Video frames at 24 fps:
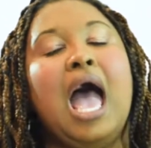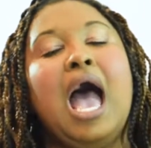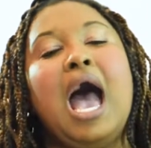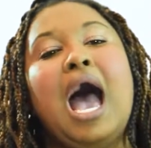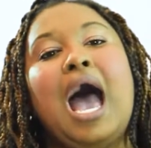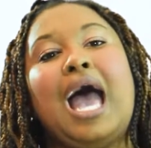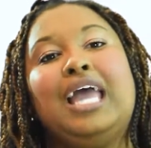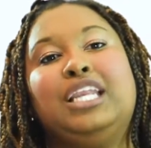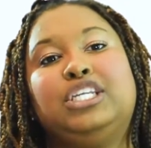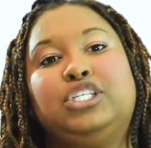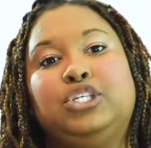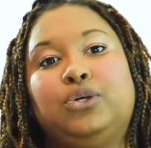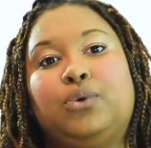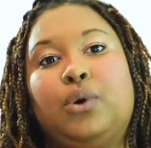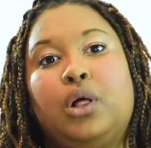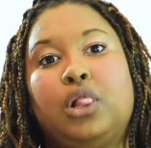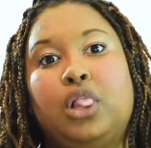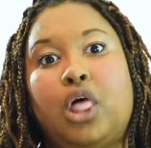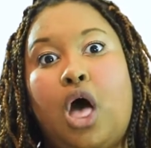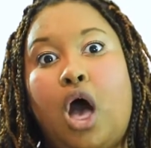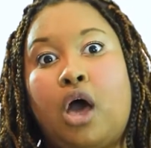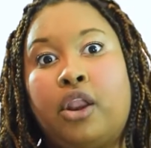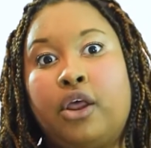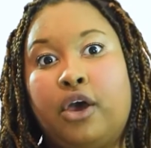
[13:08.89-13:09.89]
I do a
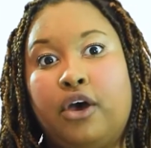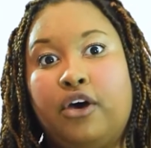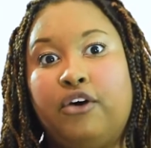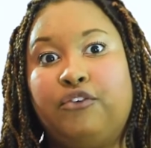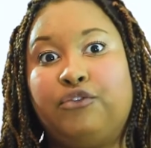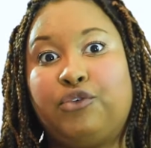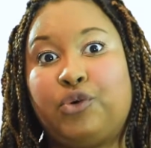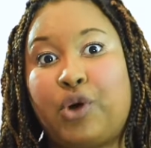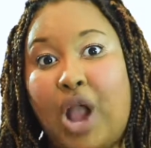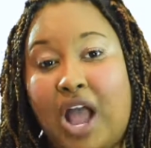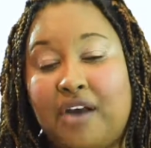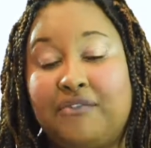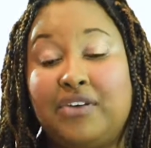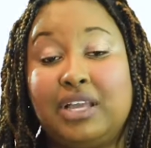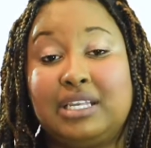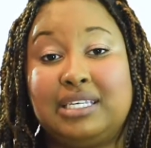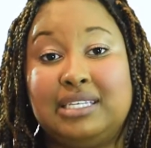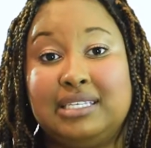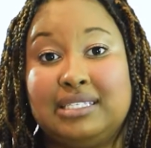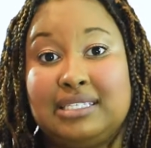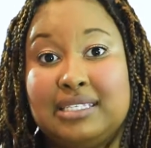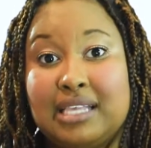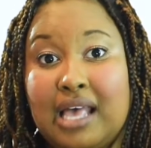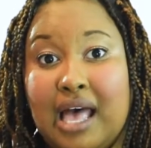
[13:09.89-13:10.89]
lot of graphic
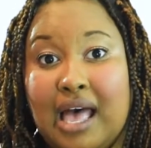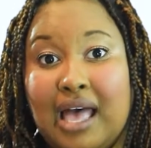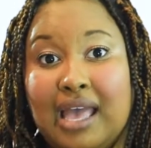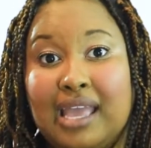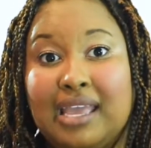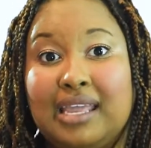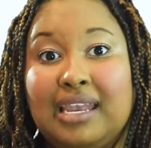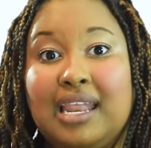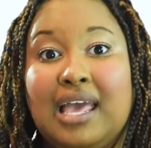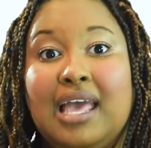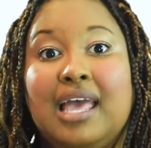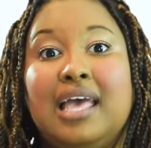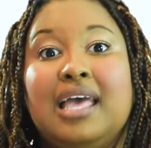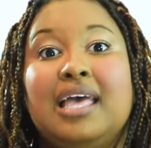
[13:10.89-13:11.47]
design,